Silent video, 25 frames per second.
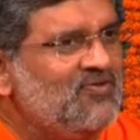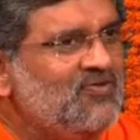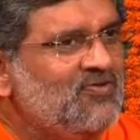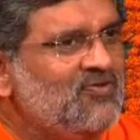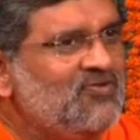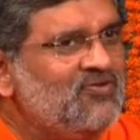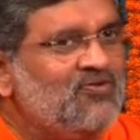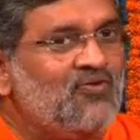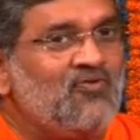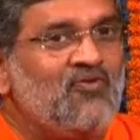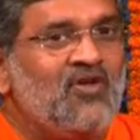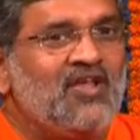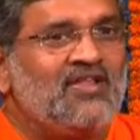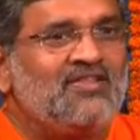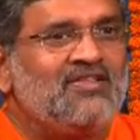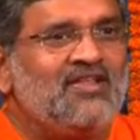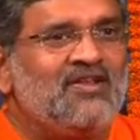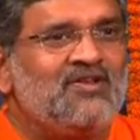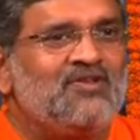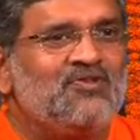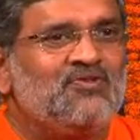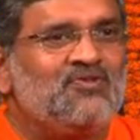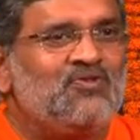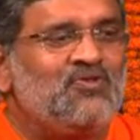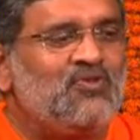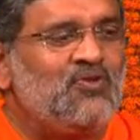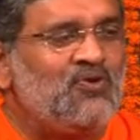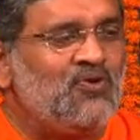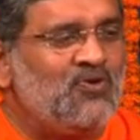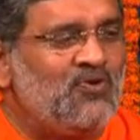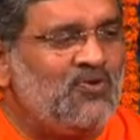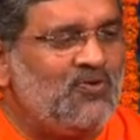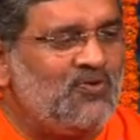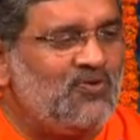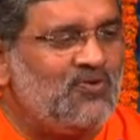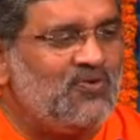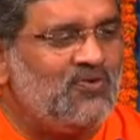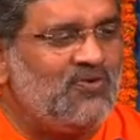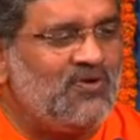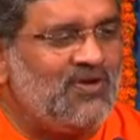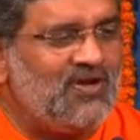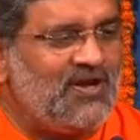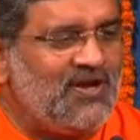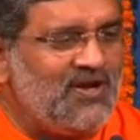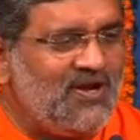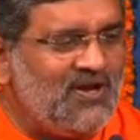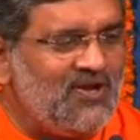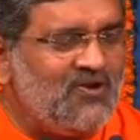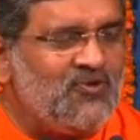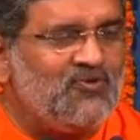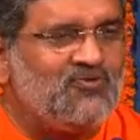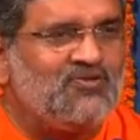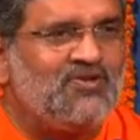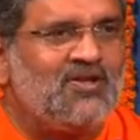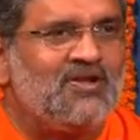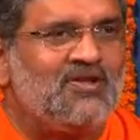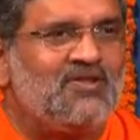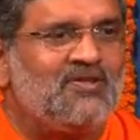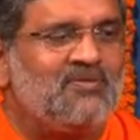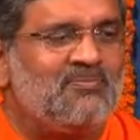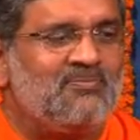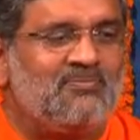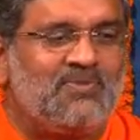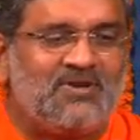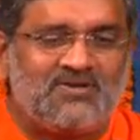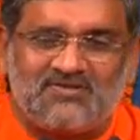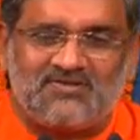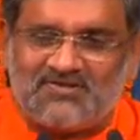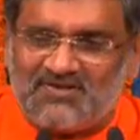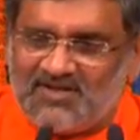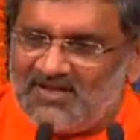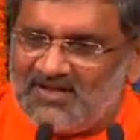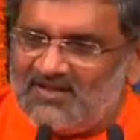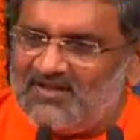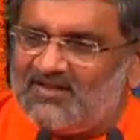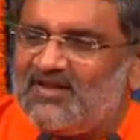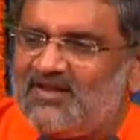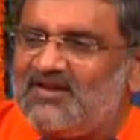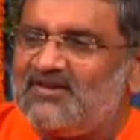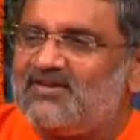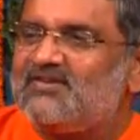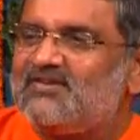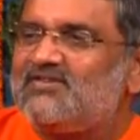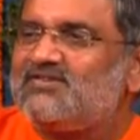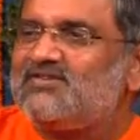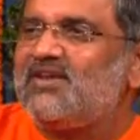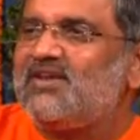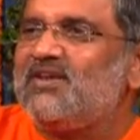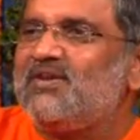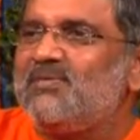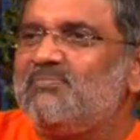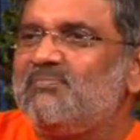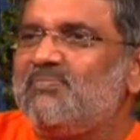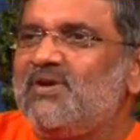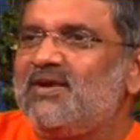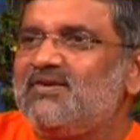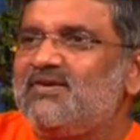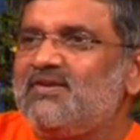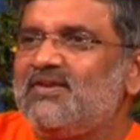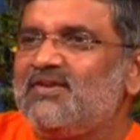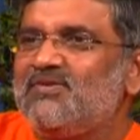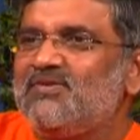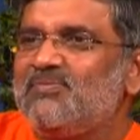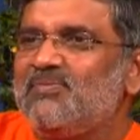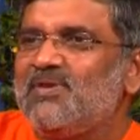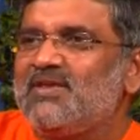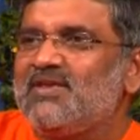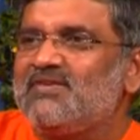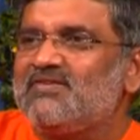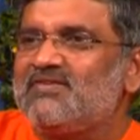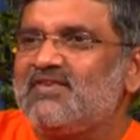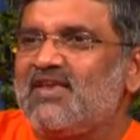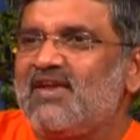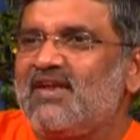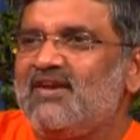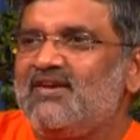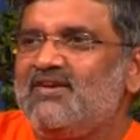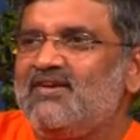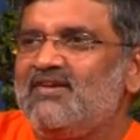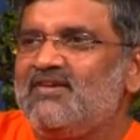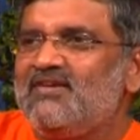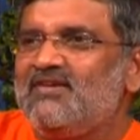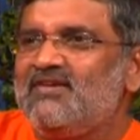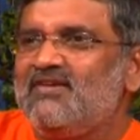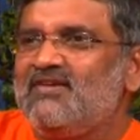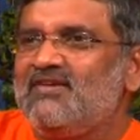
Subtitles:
So when there is no individual, but still that statement is being said,